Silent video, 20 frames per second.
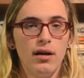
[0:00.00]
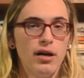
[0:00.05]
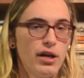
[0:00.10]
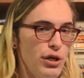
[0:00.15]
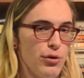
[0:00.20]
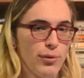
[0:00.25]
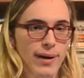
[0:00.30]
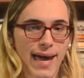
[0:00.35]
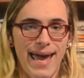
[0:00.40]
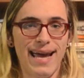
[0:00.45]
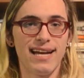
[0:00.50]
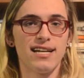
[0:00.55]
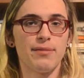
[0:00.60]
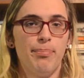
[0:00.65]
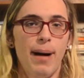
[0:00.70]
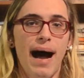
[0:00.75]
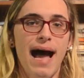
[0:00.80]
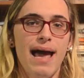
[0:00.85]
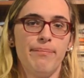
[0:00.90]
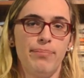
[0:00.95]
You can't
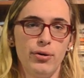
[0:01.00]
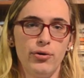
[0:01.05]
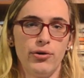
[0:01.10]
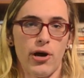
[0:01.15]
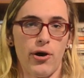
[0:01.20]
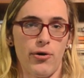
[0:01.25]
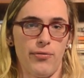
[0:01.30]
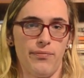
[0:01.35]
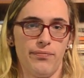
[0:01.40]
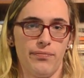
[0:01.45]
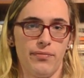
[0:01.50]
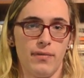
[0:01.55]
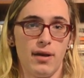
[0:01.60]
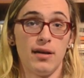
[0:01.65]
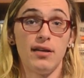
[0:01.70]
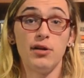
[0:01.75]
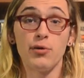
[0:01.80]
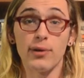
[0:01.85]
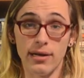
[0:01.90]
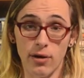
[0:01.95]
buy Budo.
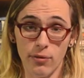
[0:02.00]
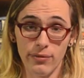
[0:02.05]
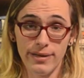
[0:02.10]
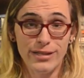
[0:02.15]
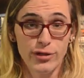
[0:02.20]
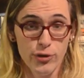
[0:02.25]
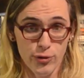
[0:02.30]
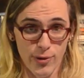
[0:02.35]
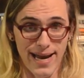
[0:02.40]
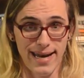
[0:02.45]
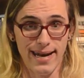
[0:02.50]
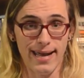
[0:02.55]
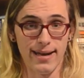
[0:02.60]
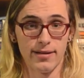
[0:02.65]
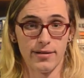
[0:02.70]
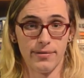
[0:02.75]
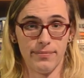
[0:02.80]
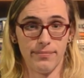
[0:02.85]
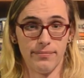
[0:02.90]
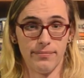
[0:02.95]
You can only train it.